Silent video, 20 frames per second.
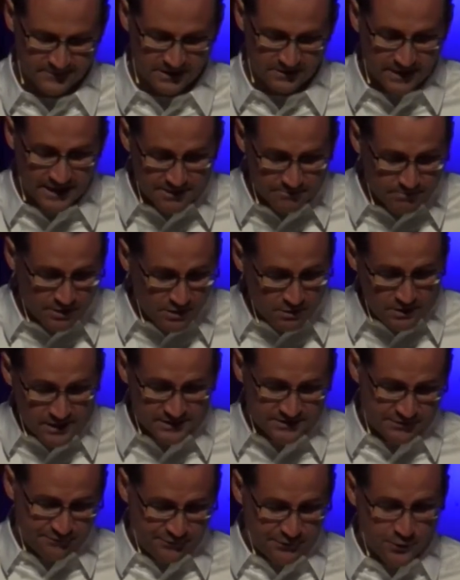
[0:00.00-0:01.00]
Like
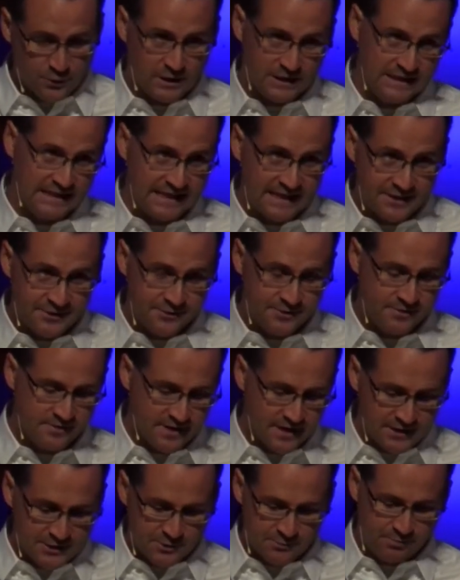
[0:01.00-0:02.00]
Boaz, if you're a leader
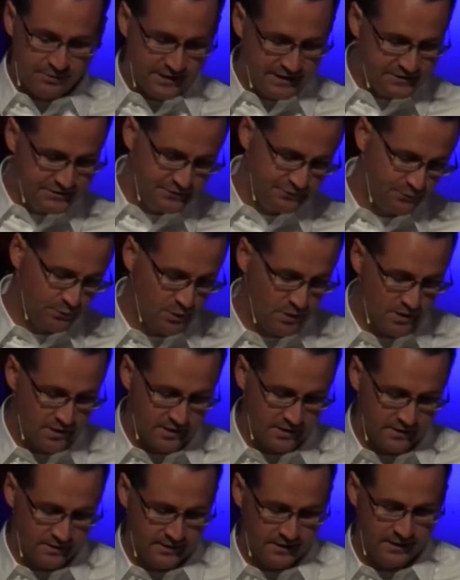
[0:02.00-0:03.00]
in your place of work,
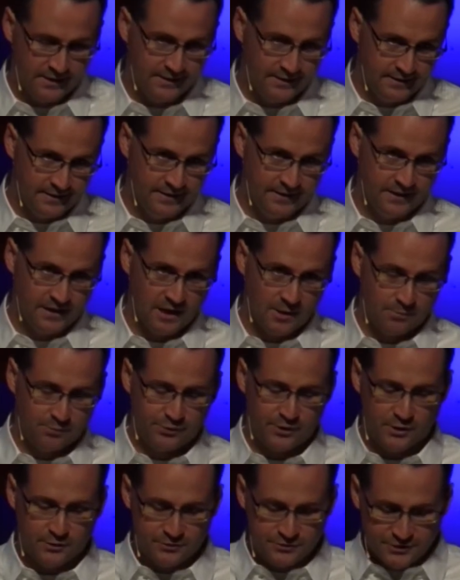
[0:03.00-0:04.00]

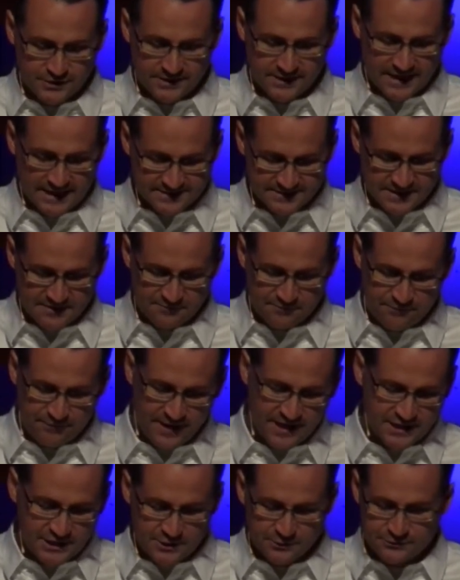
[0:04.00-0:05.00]
approach it as a
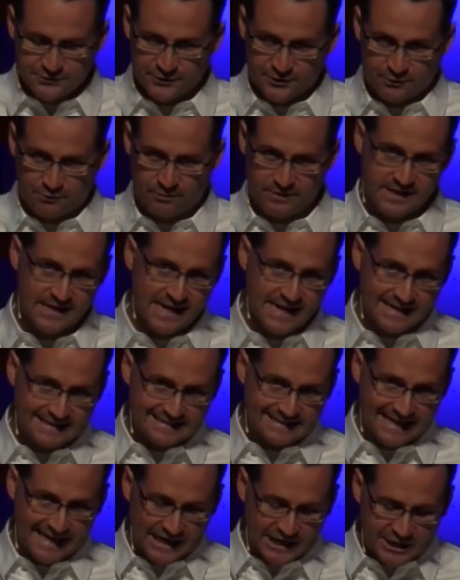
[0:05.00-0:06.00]
venue to
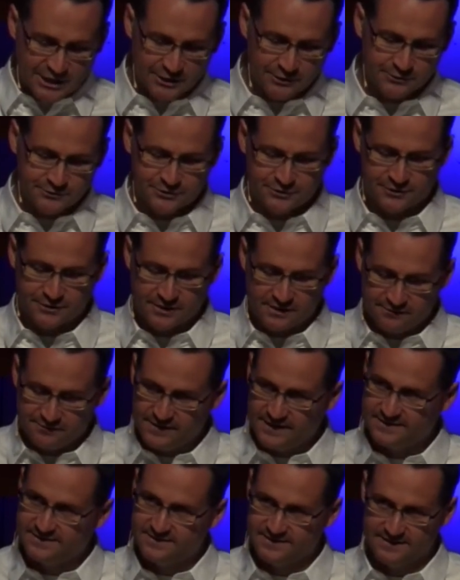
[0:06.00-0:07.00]
create a culture of
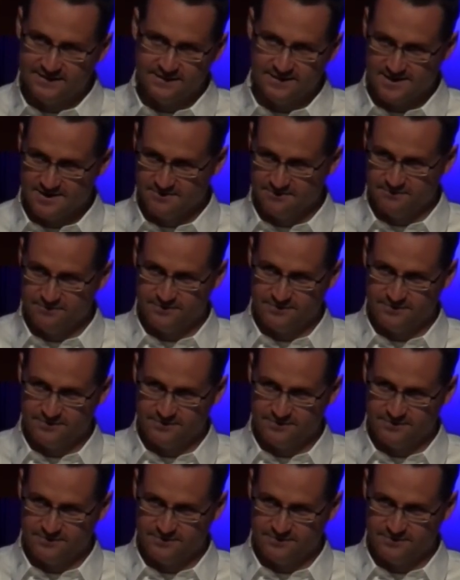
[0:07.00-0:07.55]
Hesed love.